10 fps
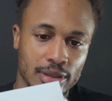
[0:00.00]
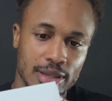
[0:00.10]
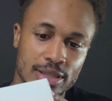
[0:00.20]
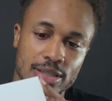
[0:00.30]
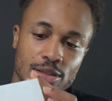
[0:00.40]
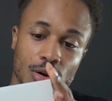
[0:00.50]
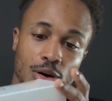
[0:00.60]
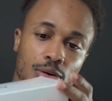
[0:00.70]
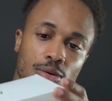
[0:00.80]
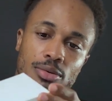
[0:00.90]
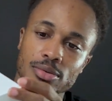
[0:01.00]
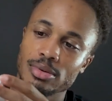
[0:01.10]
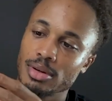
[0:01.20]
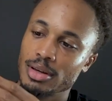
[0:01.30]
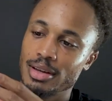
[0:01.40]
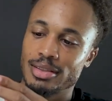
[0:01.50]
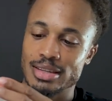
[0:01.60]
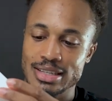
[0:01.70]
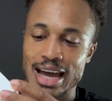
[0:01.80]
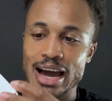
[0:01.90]
Let's see. Oh,
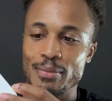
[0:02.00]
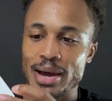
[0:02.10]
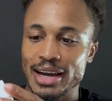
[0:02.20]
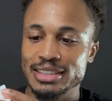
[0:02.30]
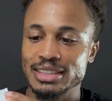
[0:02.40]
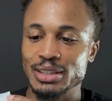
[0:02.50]
I'm actually